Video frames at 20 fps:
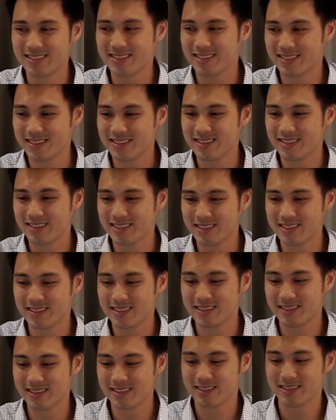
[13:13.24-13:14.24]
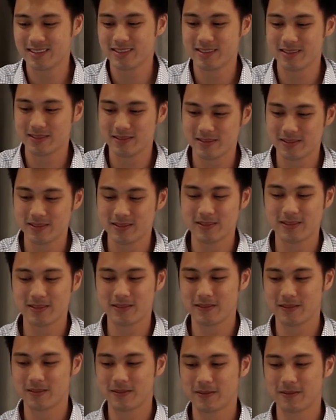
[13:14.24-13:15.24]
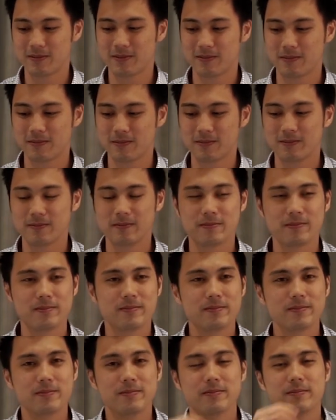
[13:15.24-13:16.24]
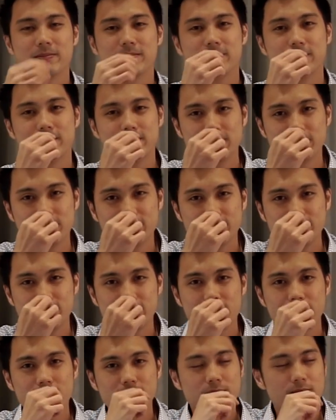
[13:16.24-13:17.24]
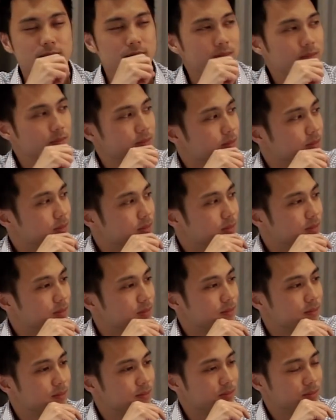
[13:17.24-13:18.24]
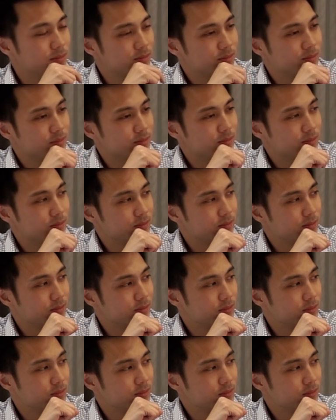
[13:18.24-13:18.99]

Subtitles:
(silent)